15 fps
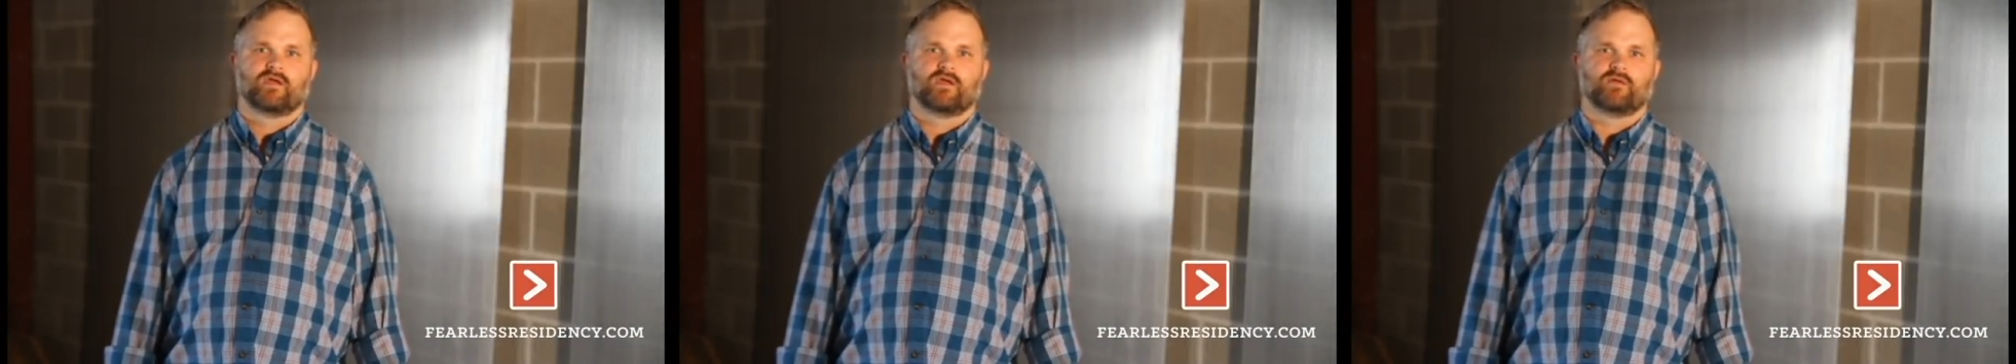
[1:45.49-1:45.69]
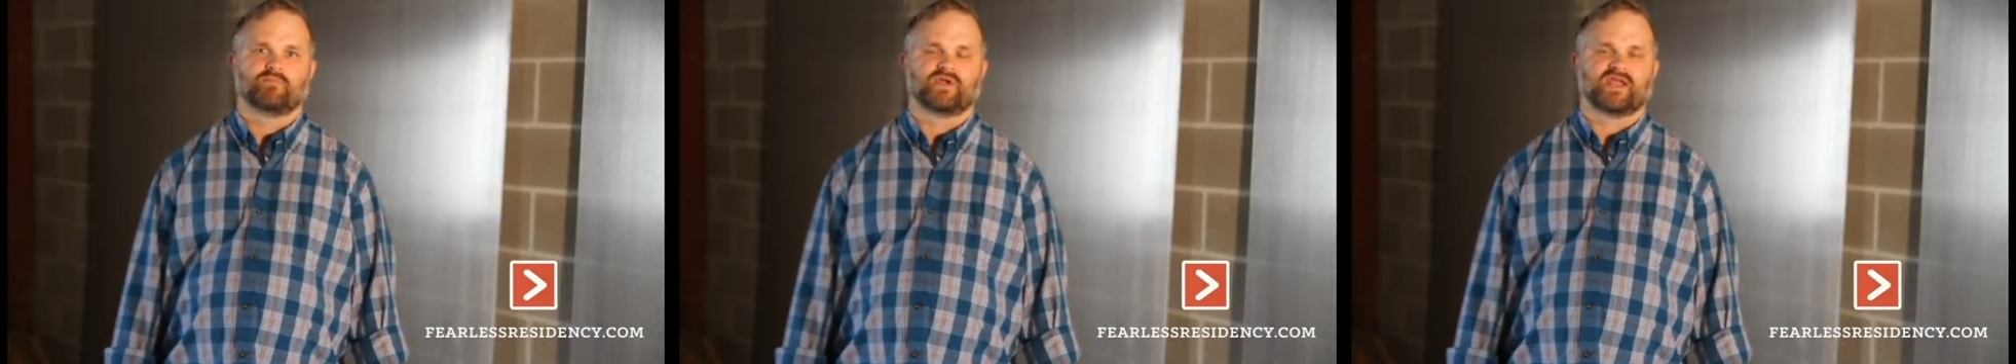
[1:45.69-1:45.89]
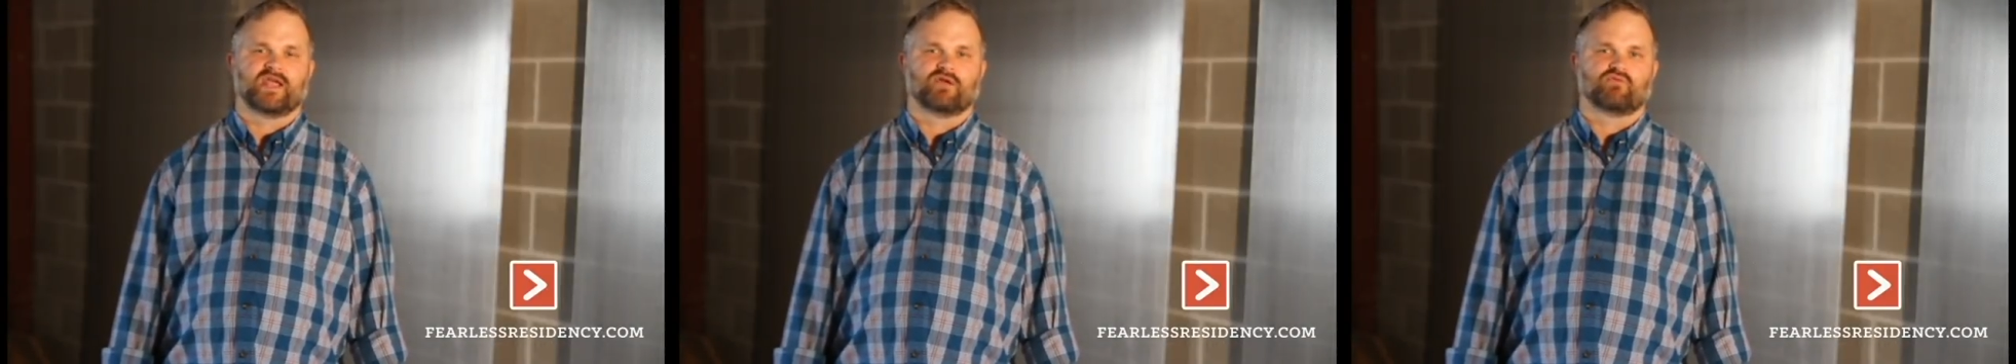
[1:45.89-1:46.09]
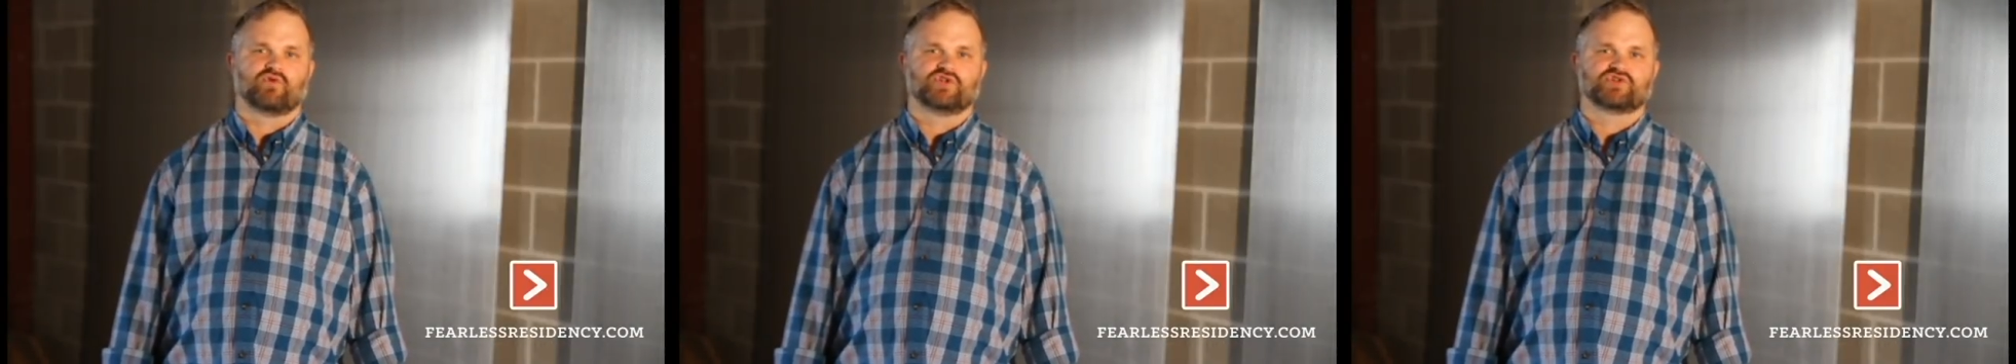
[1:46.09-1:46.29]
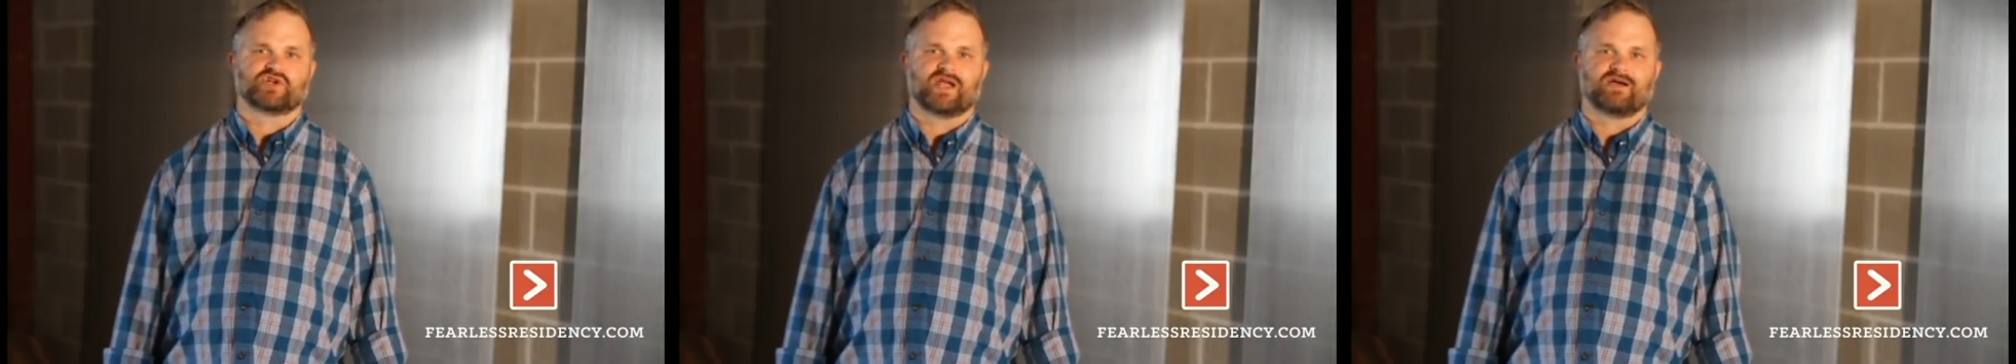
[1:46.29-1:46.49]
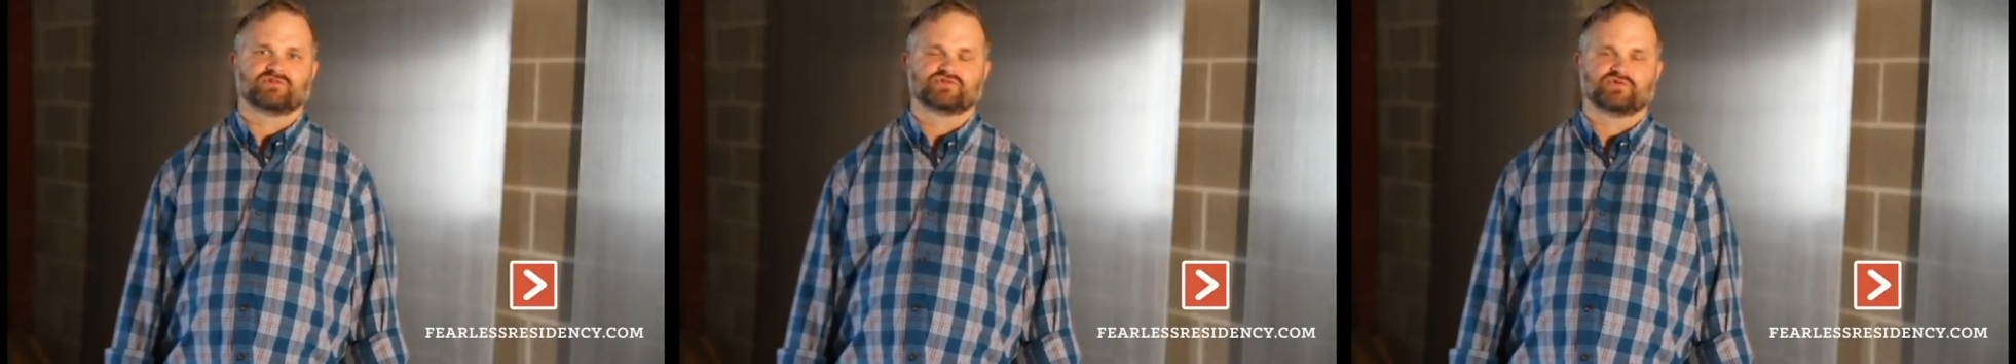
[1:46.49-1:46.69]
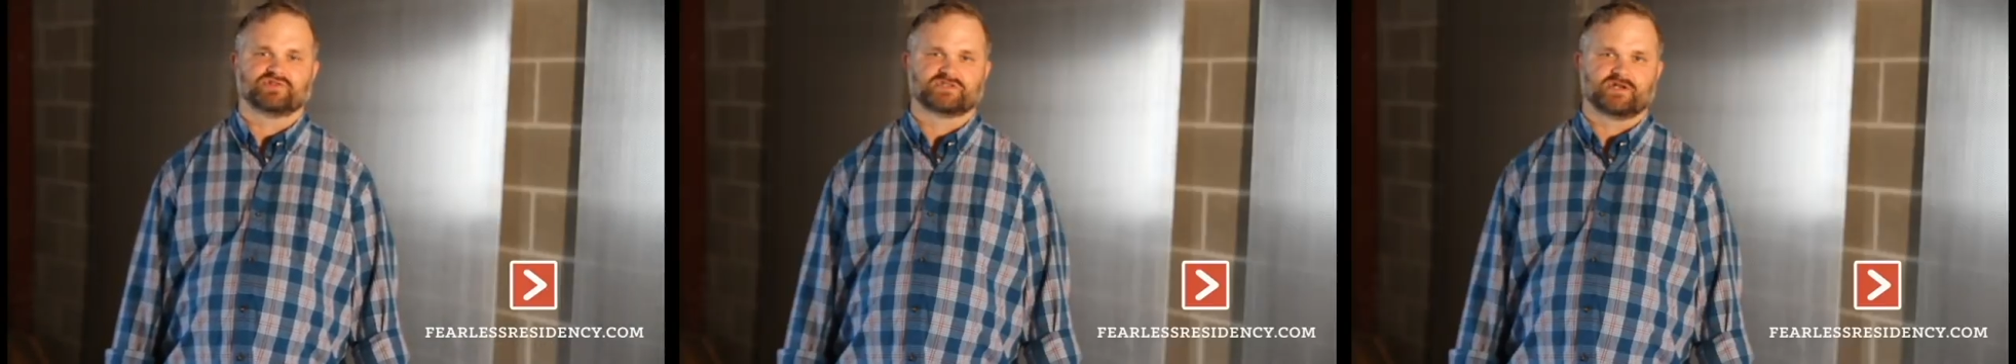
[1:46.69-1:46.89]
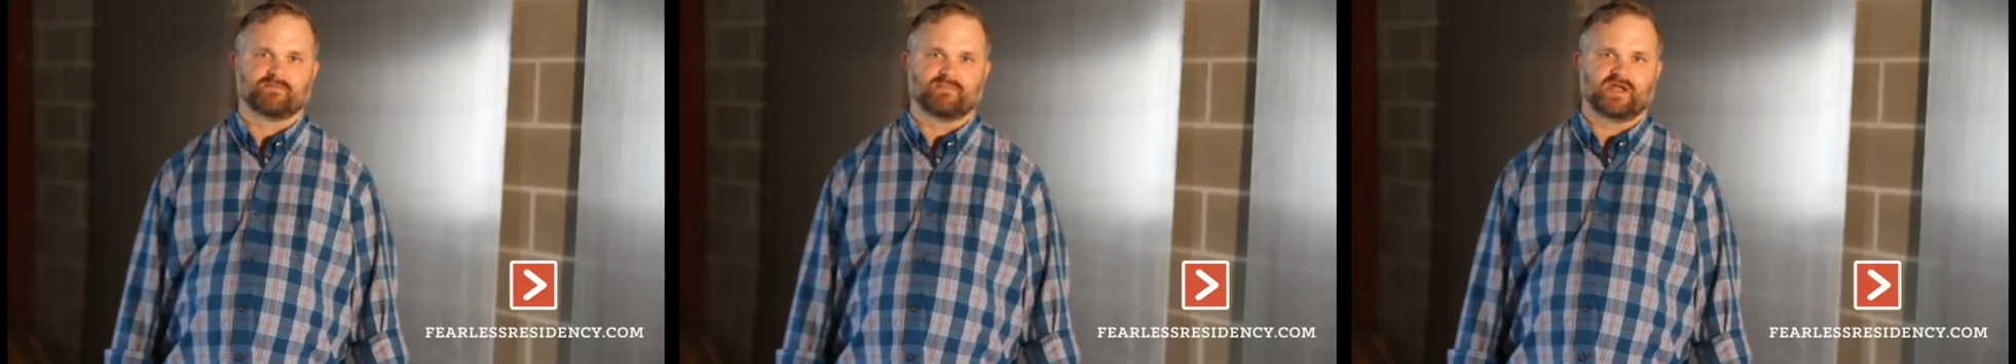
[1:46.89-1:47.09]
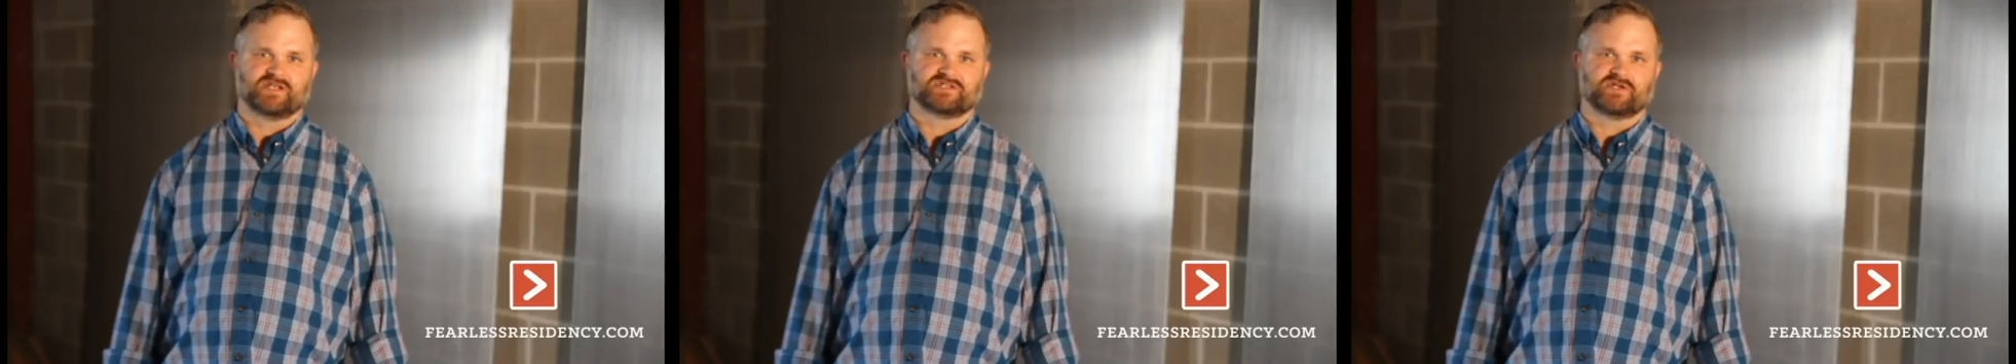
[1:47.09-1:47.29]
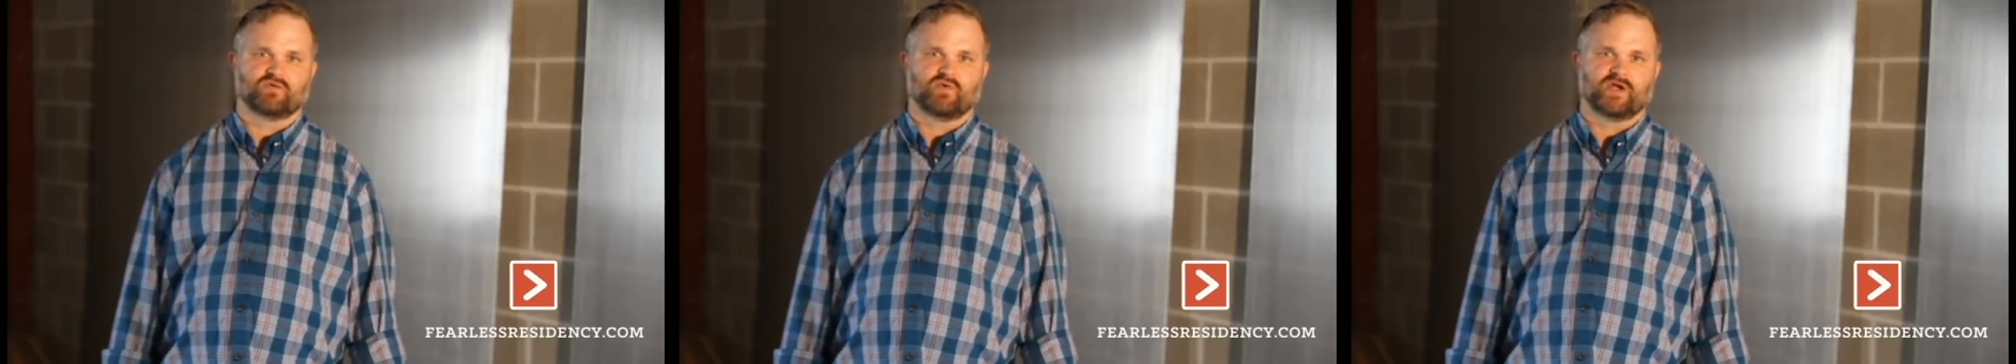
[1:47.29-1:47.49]
and began reaching out to us in
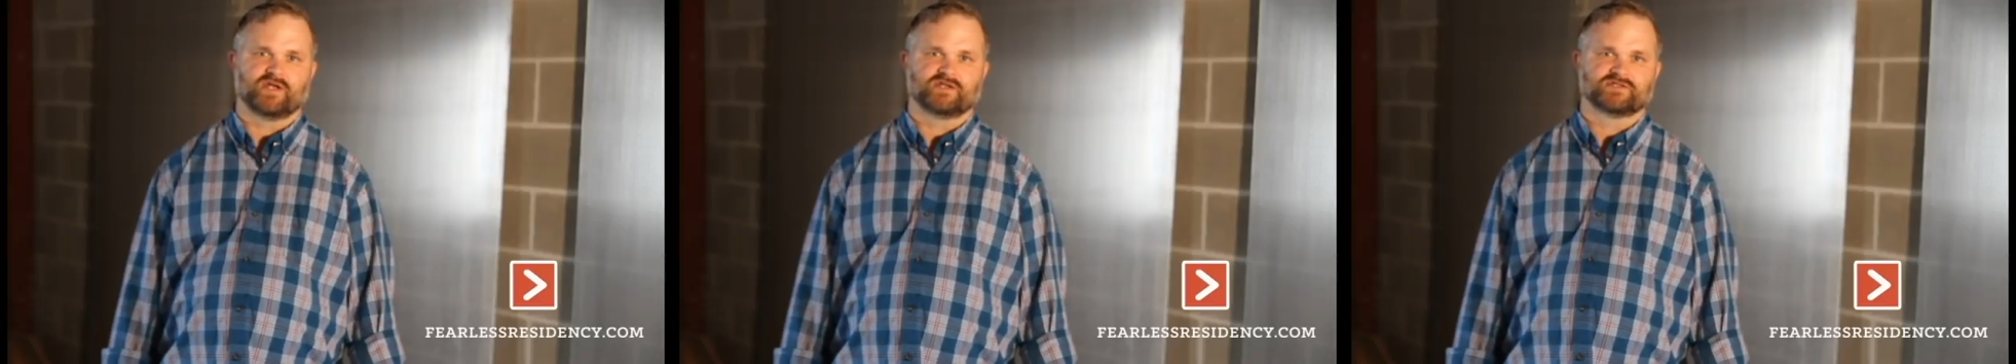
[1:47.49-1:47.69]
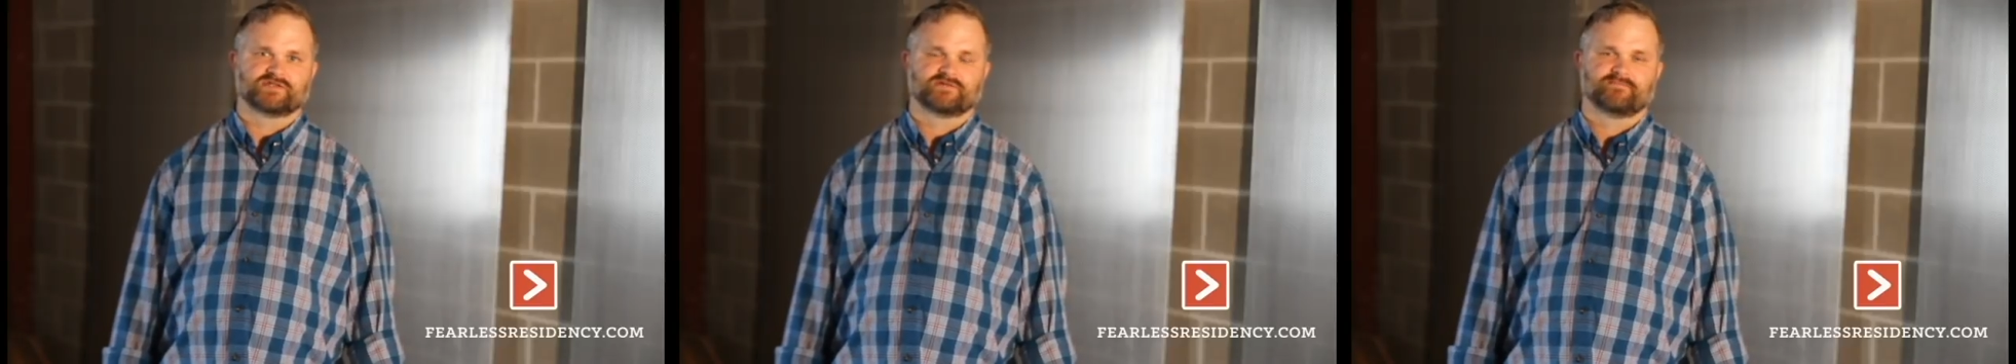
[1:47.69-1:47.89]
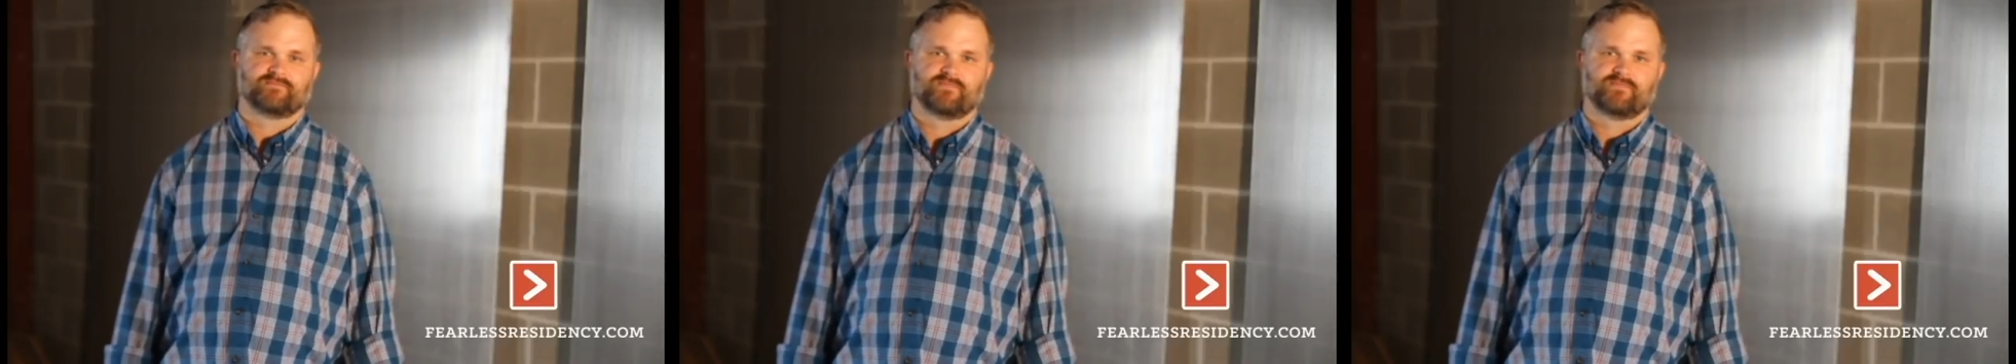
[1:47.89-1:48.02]
amazing ways.